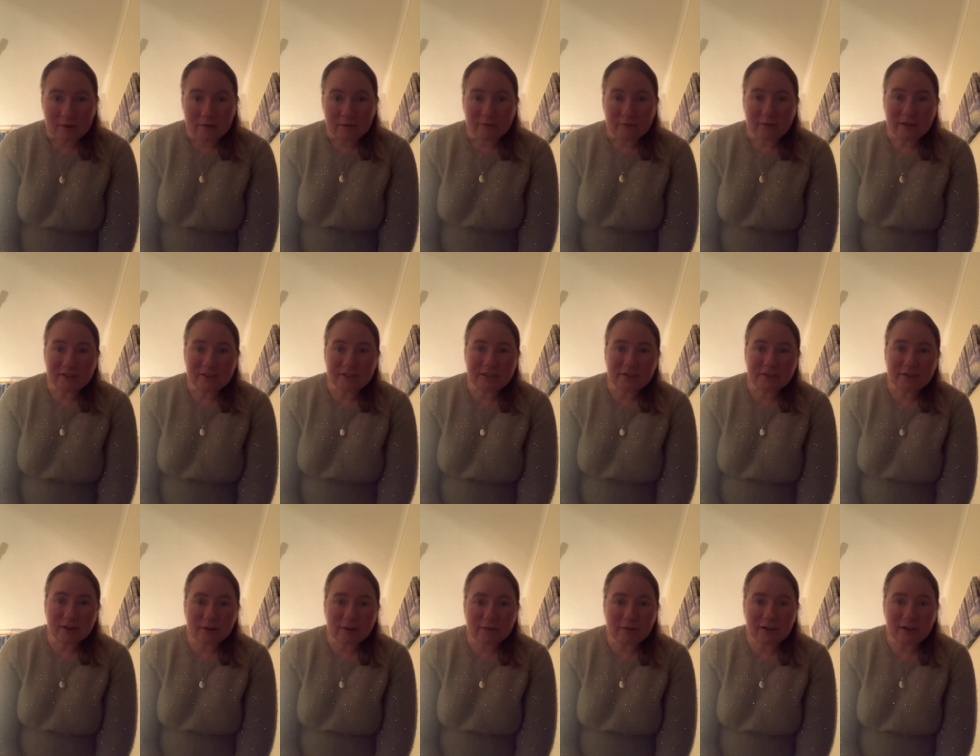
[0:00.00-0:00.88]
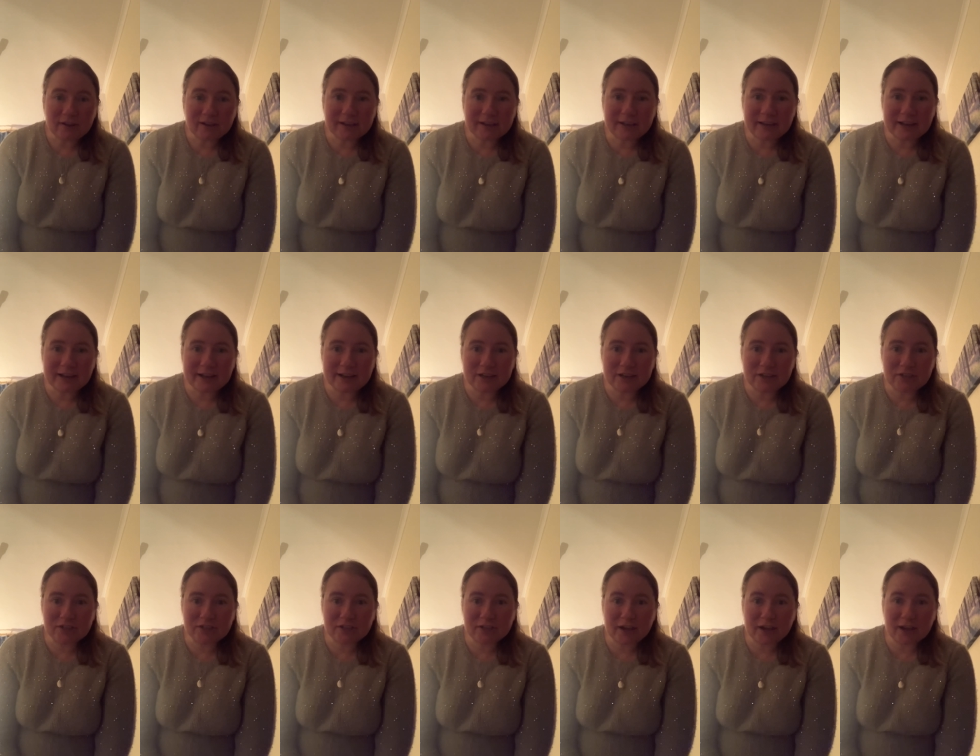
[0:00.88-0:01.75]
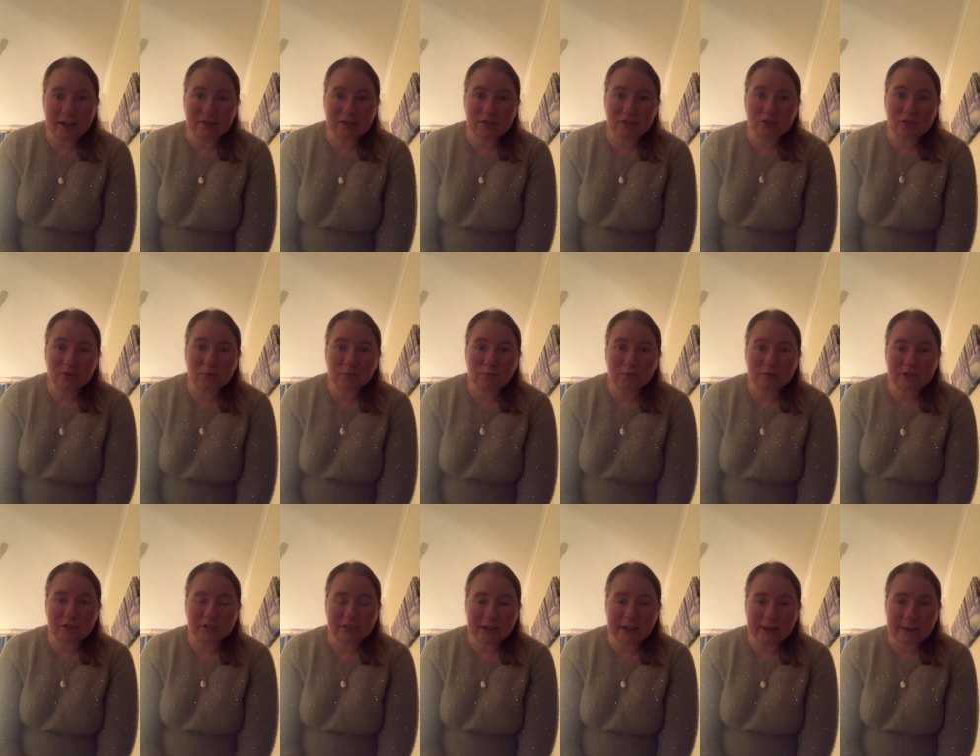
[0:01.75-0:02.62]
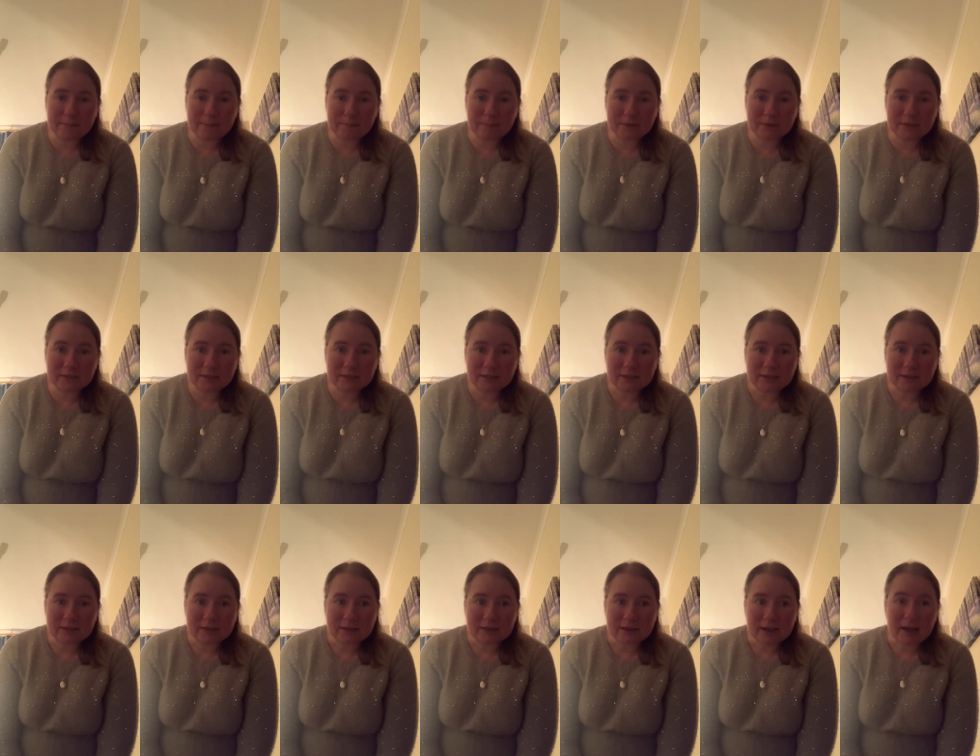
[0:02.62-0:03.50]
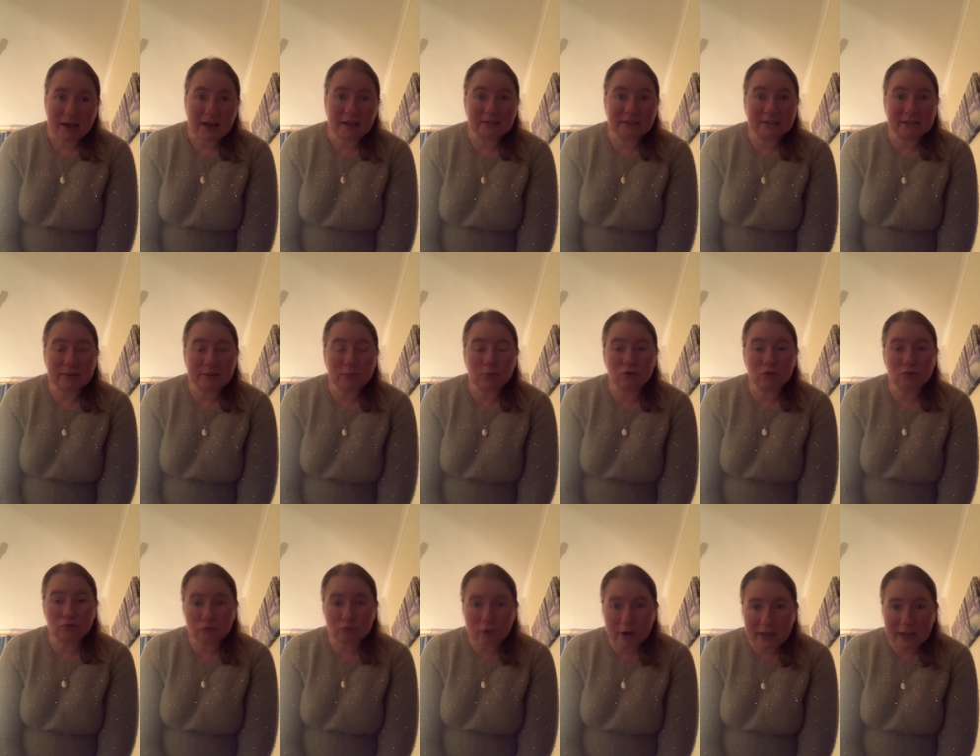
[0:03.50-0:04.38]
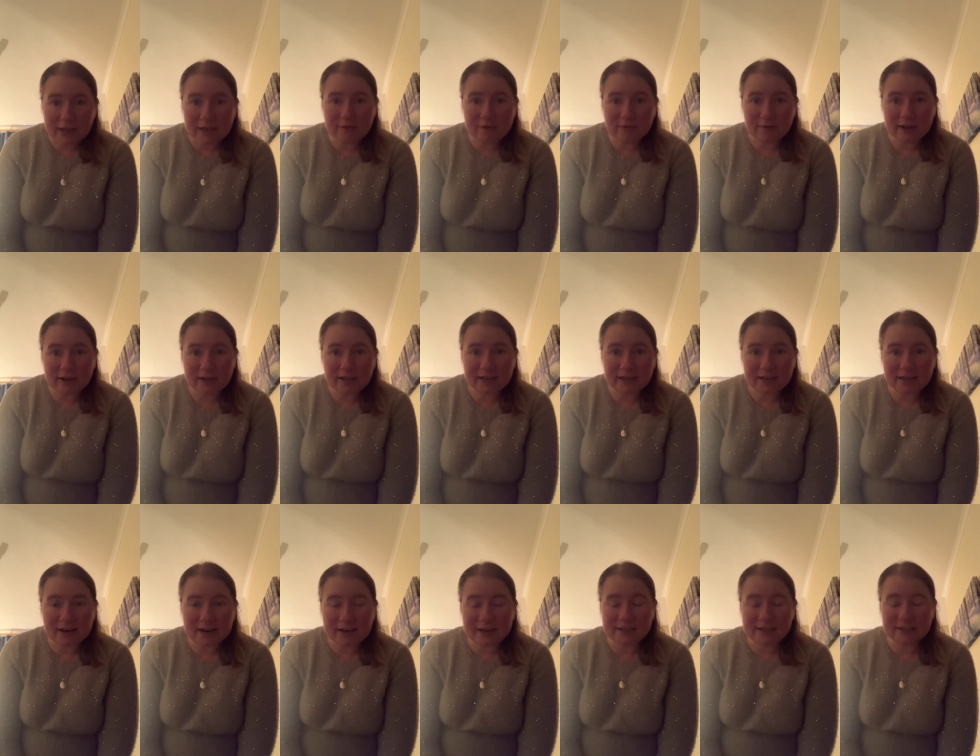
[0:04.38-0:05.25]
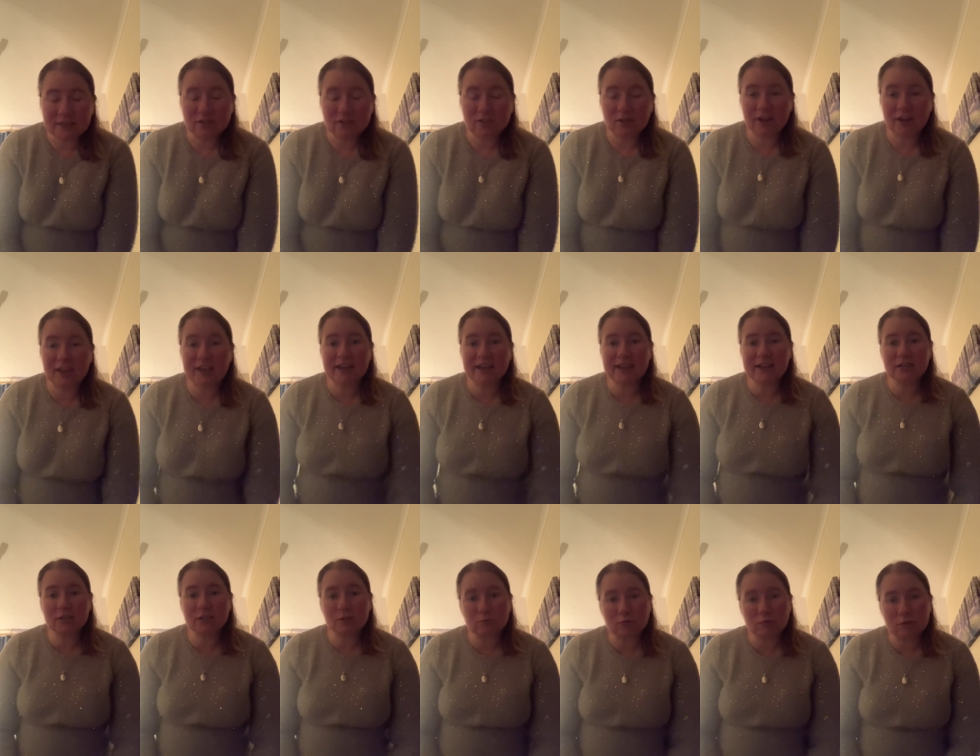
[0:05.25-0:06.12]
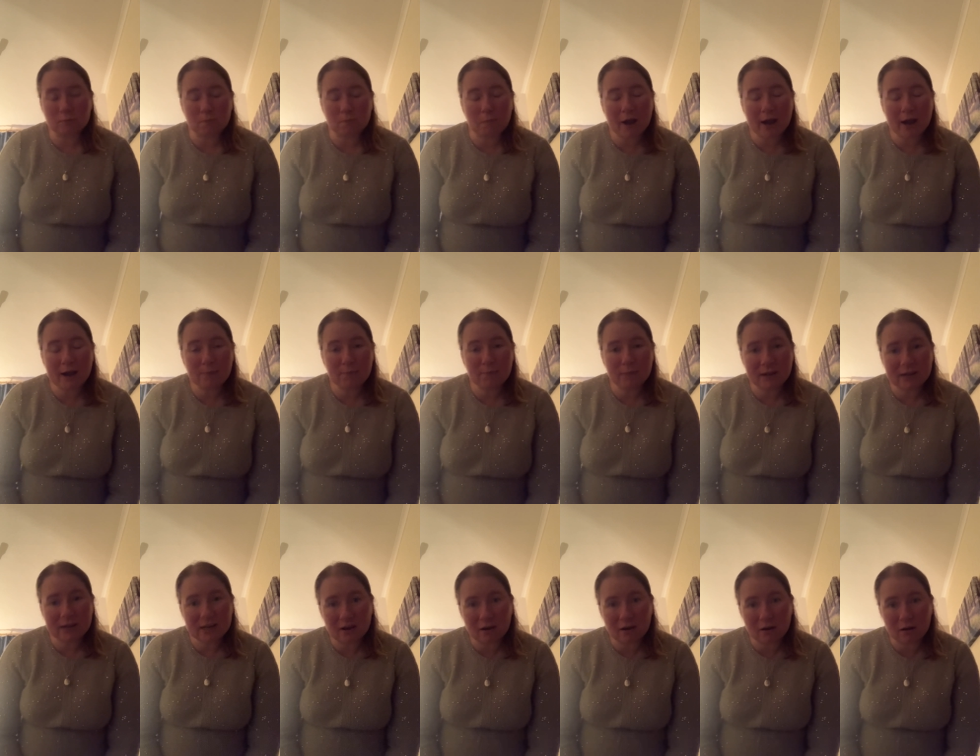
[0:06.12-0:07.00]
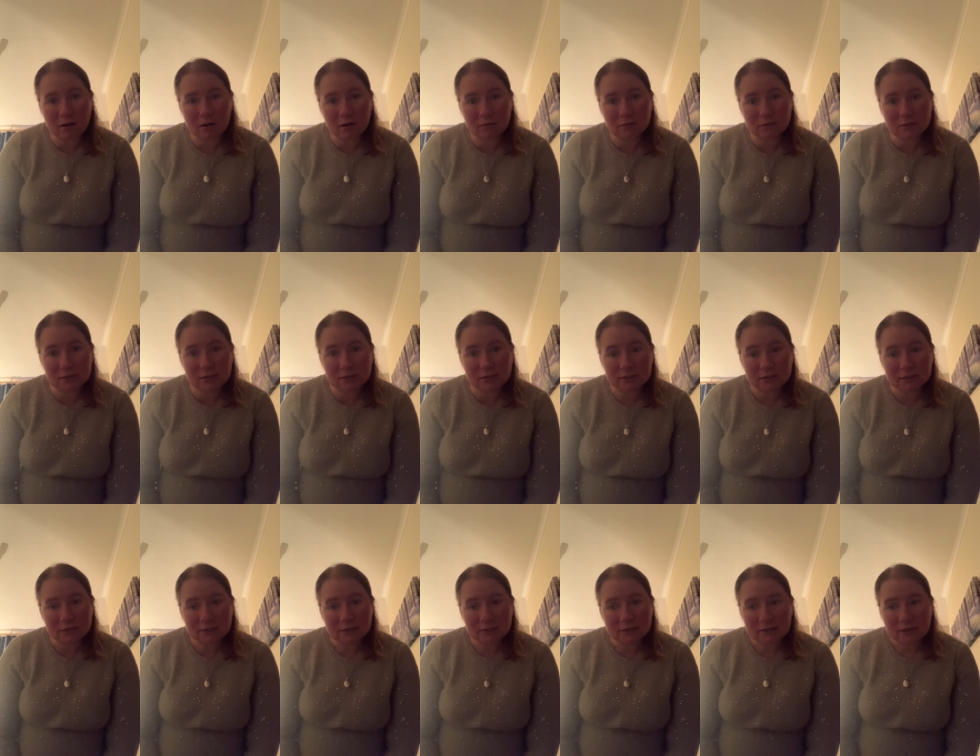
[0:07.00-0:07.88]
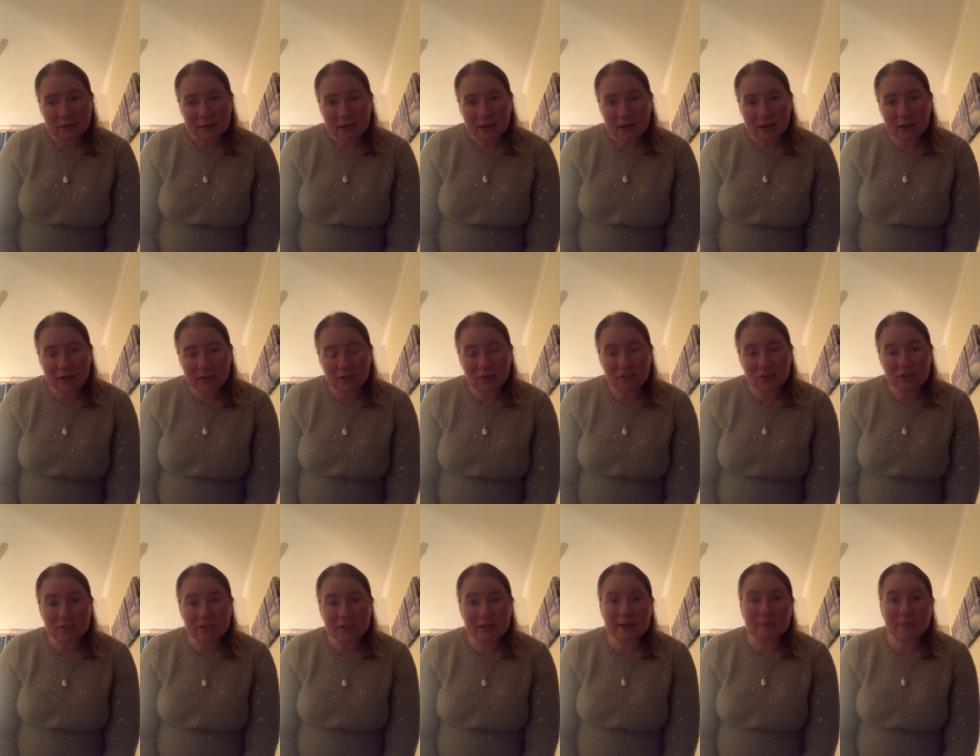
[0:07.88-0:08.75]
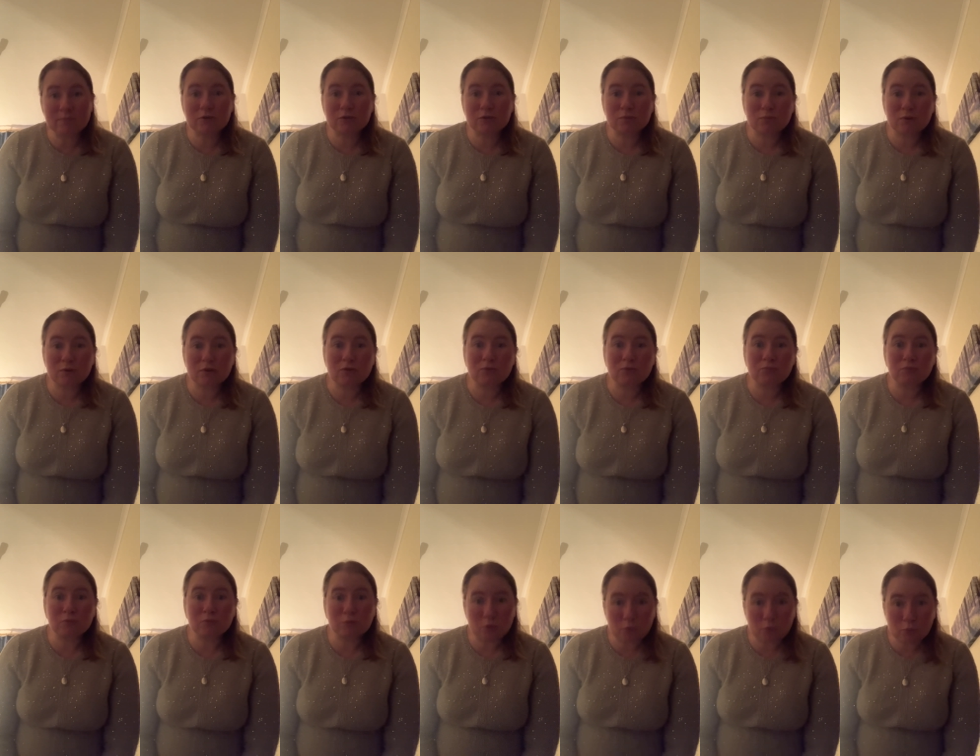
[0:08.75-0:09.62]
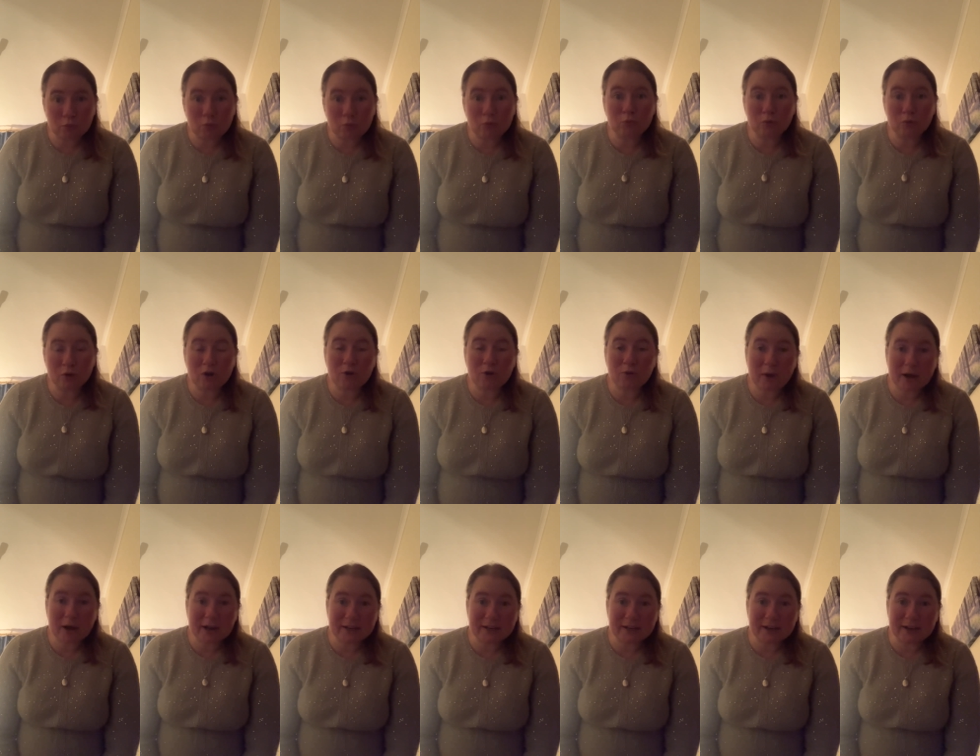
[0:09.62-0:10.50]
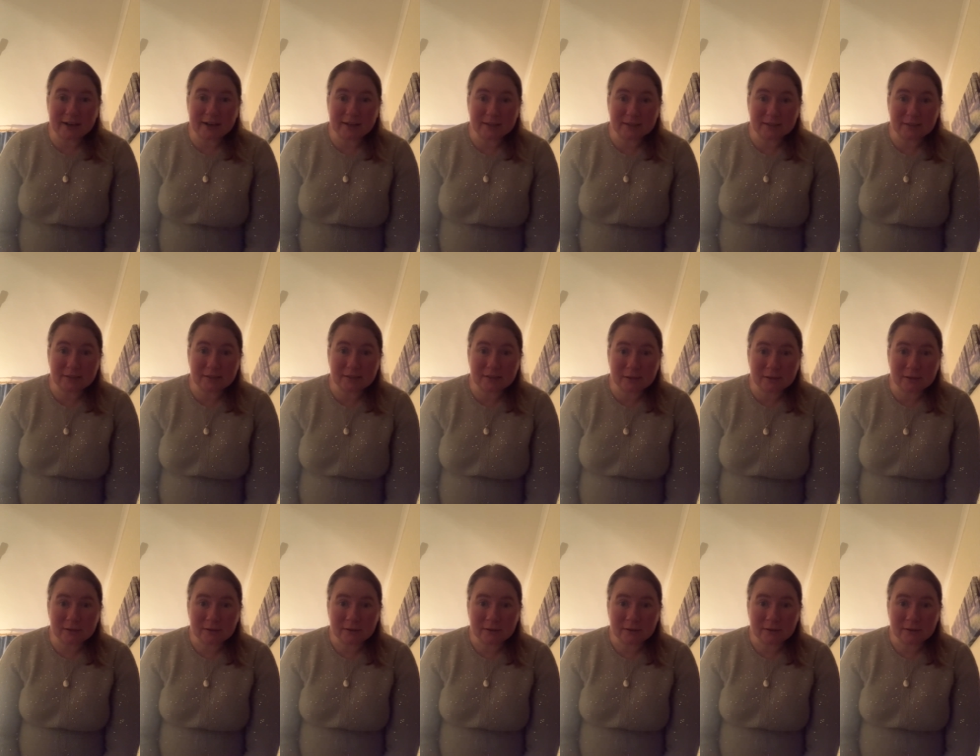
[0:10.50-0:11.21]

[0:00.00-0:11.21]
Vegetarian quiche and some chips and it was really, really nice. The quiche was piping hot and the chips were, were quite nice.